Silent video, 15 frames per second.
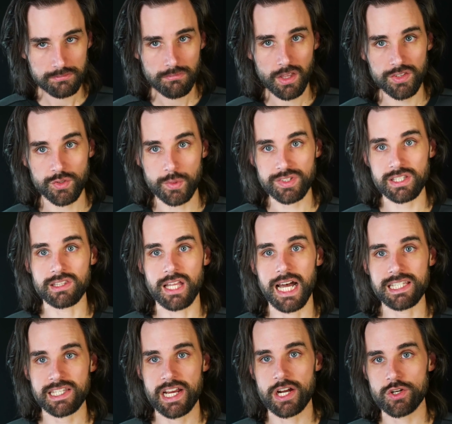So we've seen
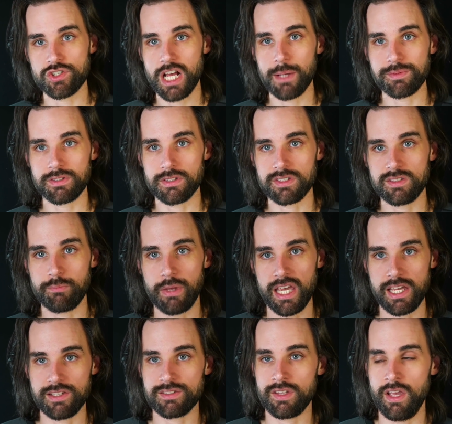lots of airdrops in the
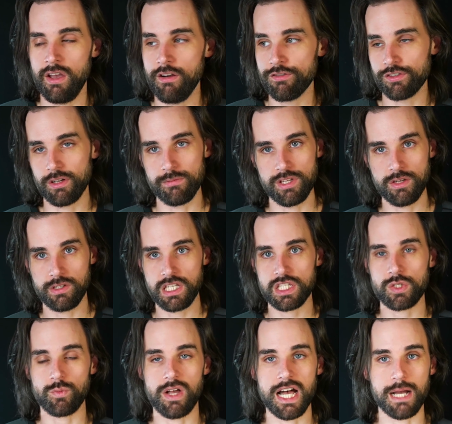space, from
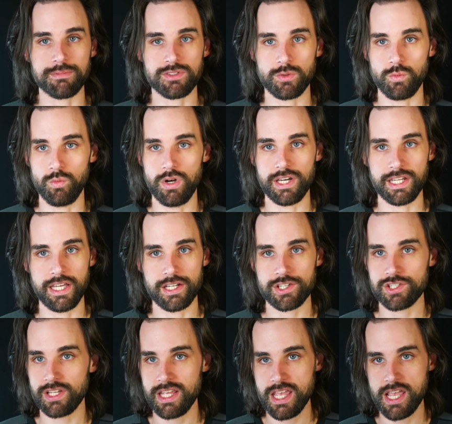Uniswap to one
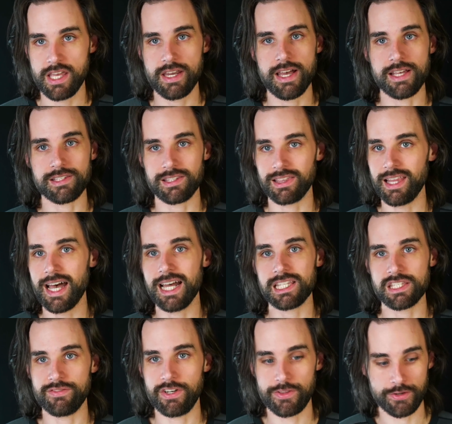inch to E N S,
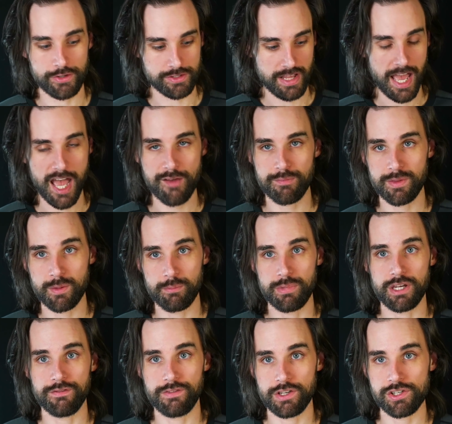lots of others. I've been the
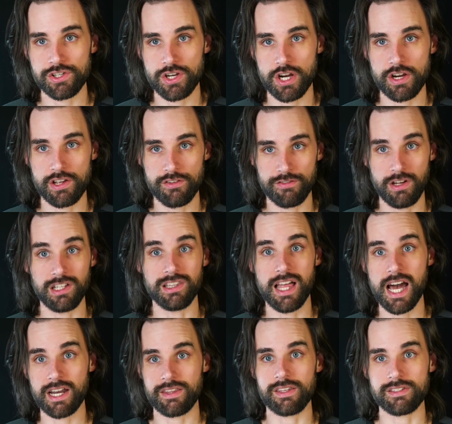beneficiary of a
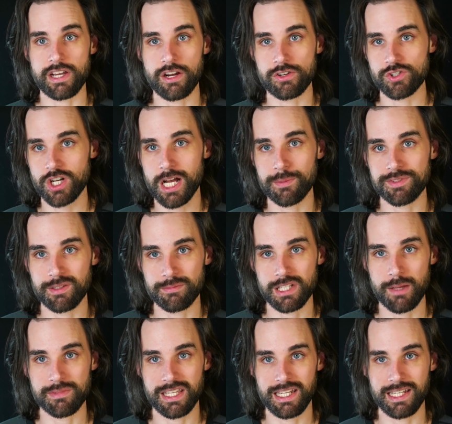lot of these airdrops,
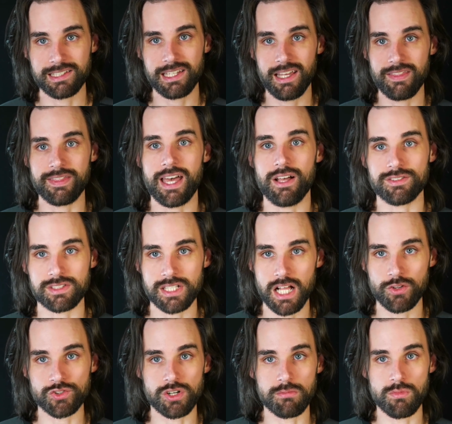sometimes getting ten thousand
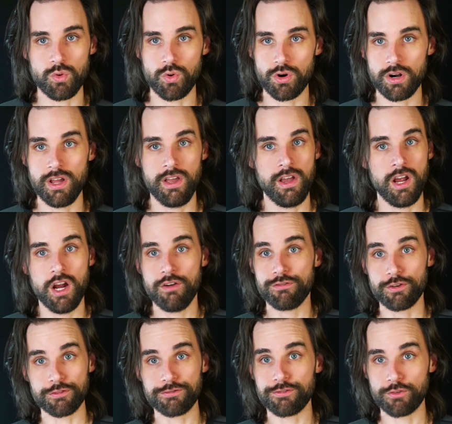dollars or more
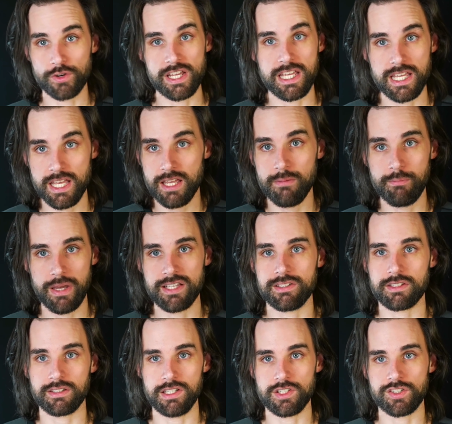for free,
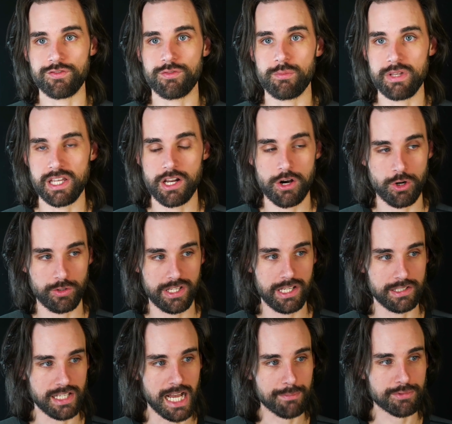basically just for being an
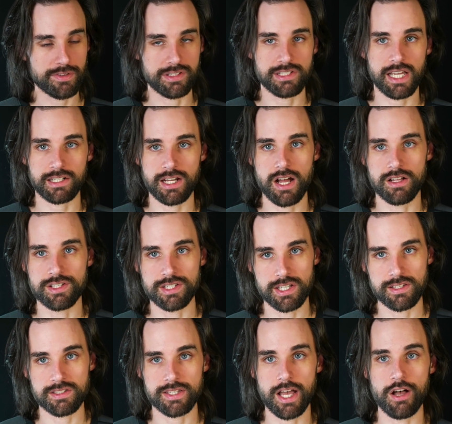early adopter of the technology
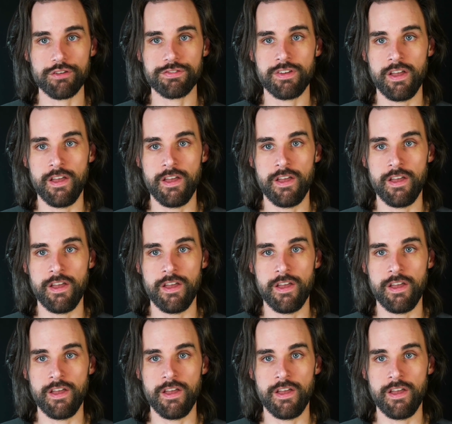itself.